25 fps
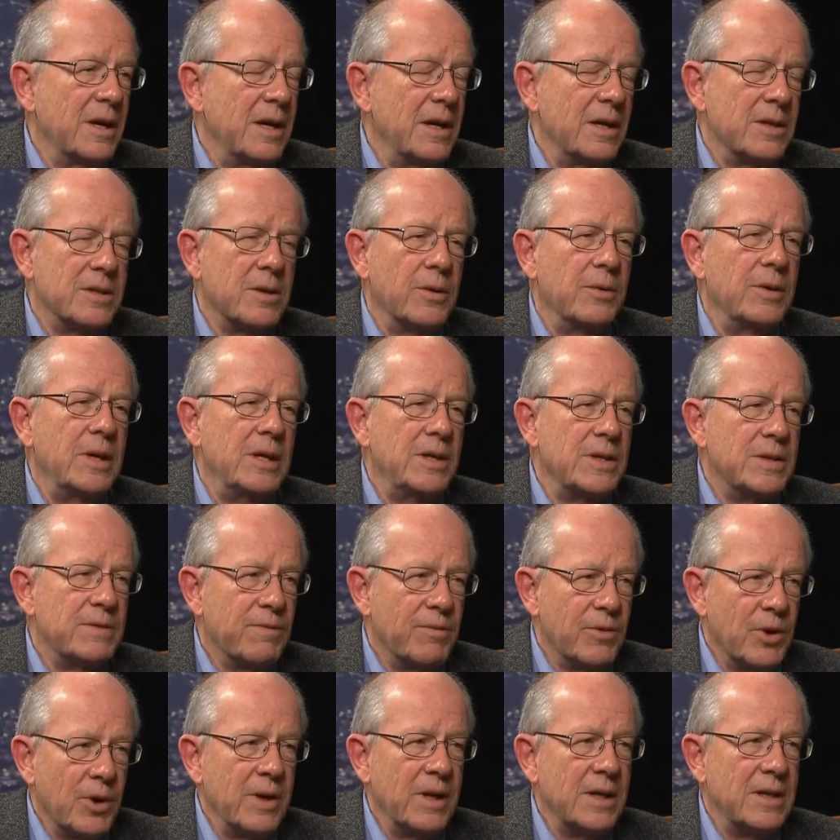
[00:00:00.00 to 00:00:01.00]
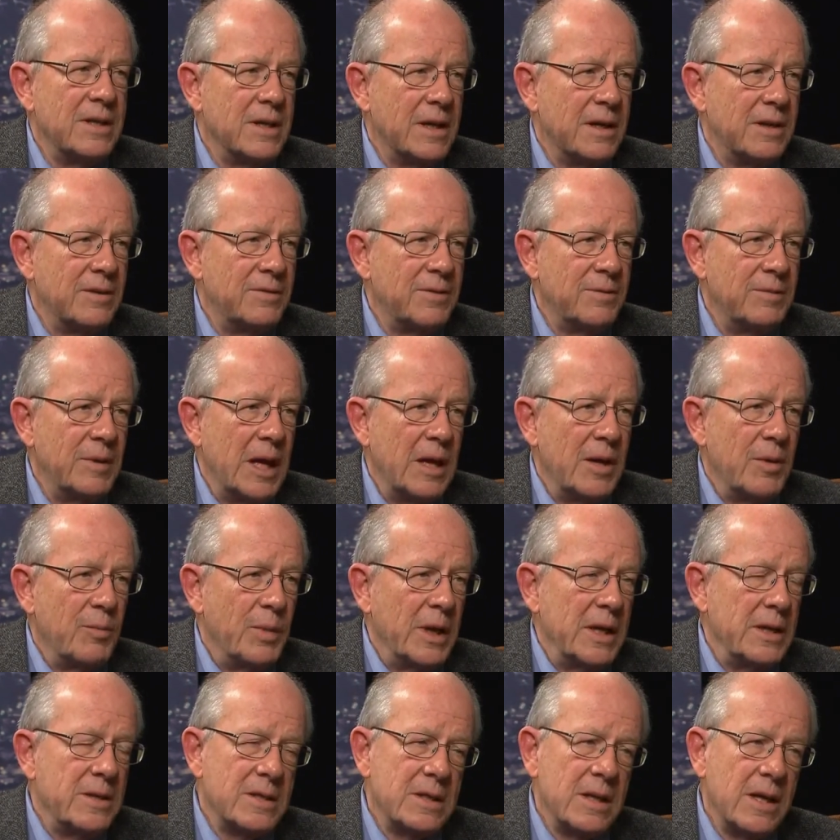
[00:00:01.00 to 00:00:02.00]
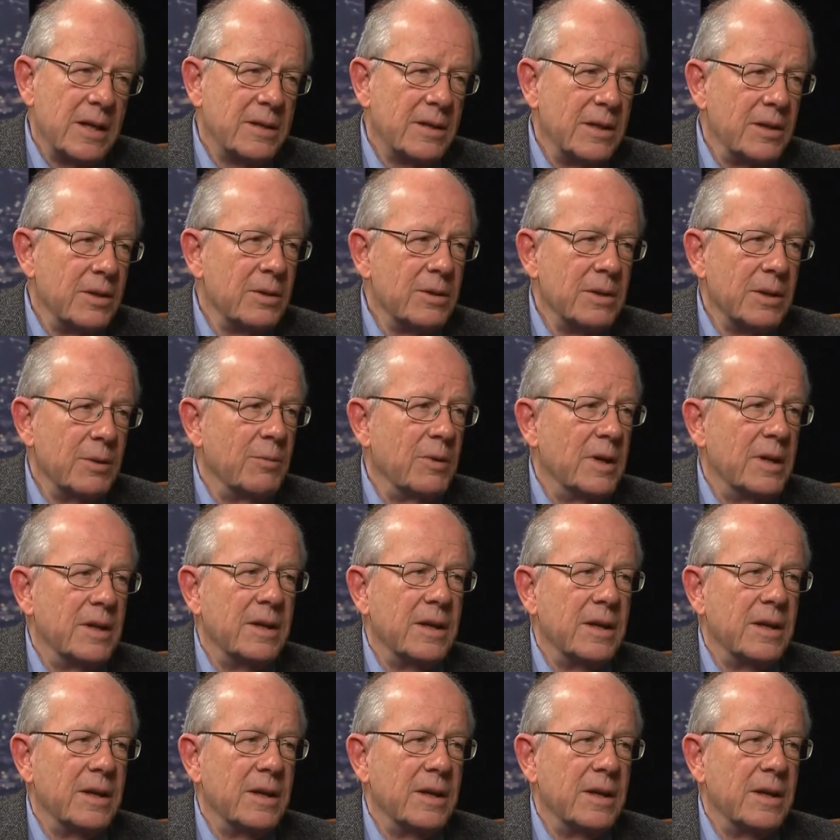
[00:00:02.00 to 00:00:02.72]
So he's very tough, but he's not the only one.